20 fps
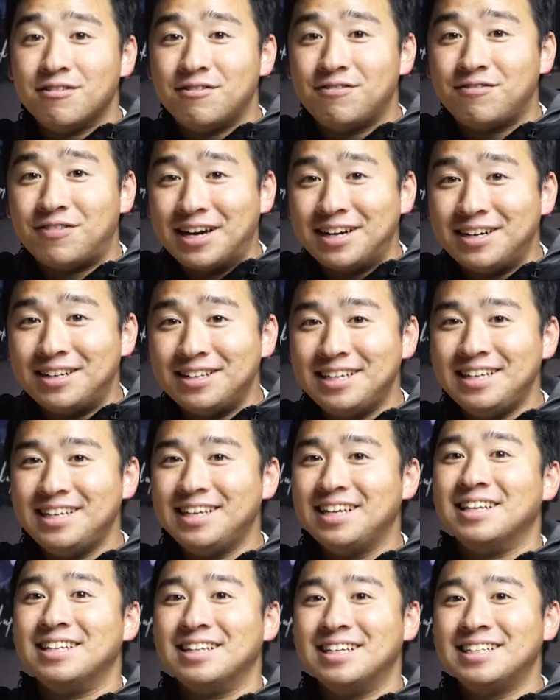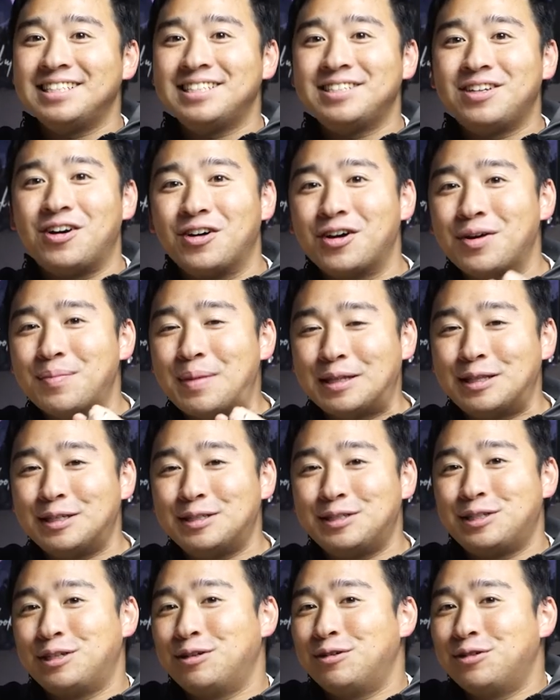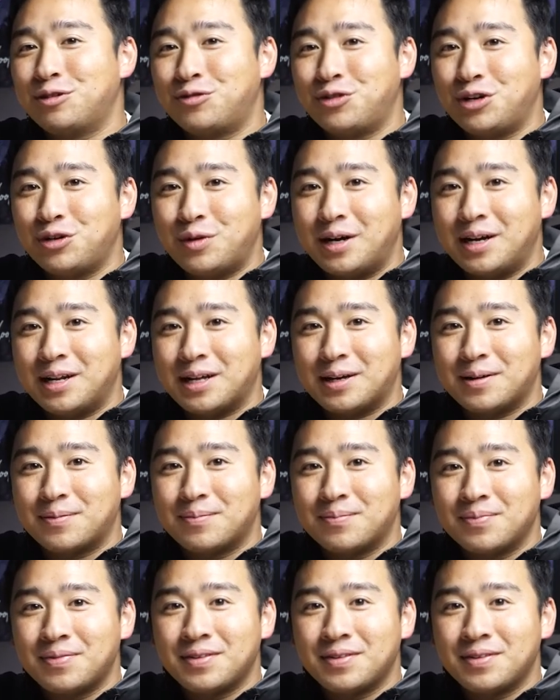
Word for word: Finally, let's talk about the zero degree rating.